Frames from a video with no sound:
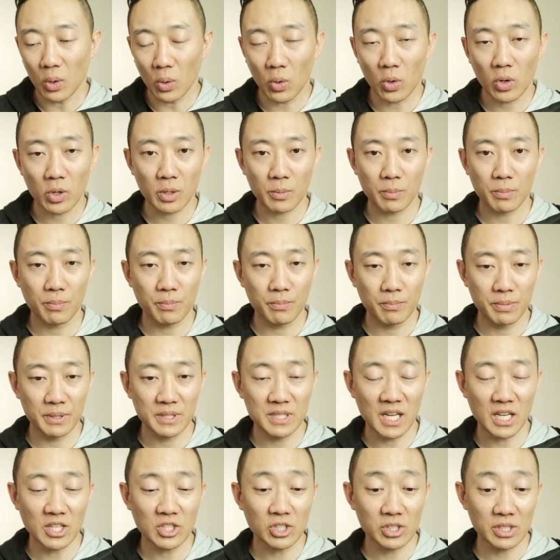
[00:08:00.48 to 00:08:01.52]
or
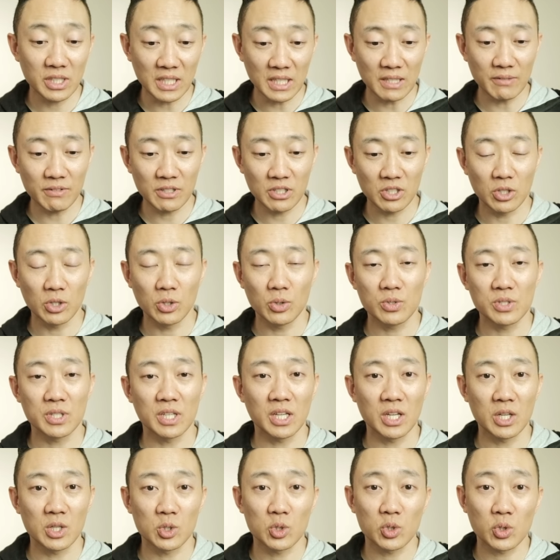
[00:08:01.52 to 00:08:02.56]
potentially even use the
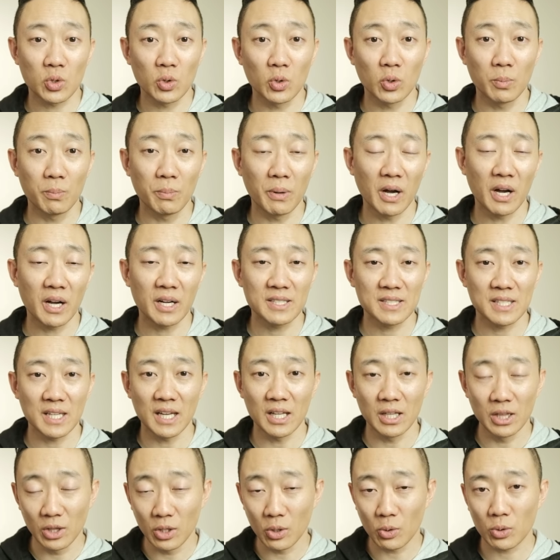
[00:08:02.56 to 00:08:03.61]
control box
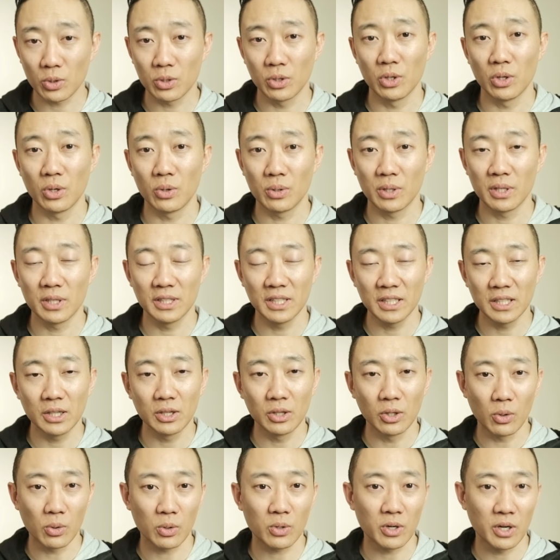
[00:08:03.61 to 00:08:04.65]
a little
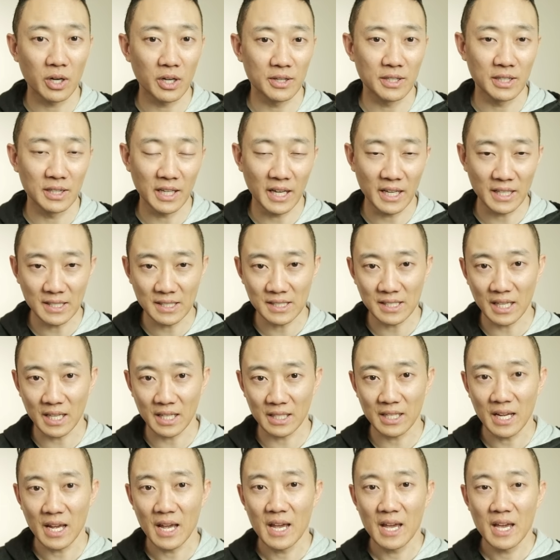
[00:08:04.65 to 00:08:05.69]
lower on the light
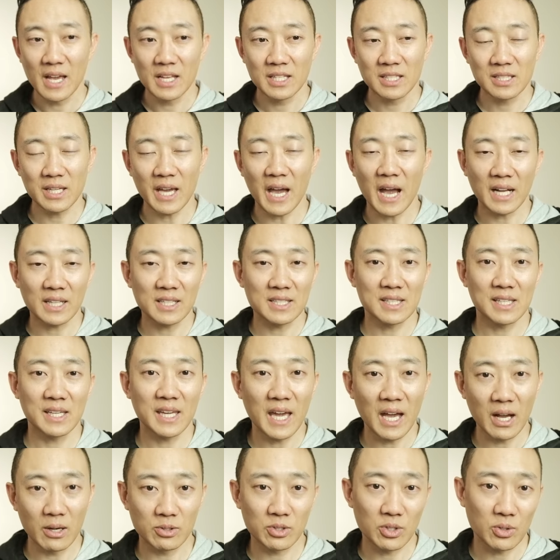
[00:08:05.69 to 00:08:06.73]
stand to act as a
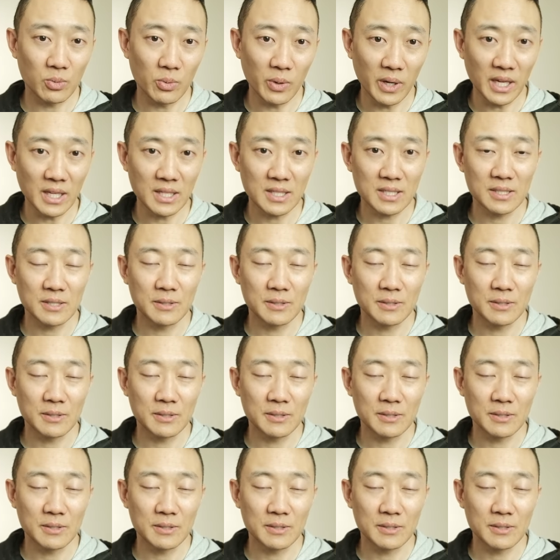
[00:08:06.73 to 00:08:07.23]
counterweight.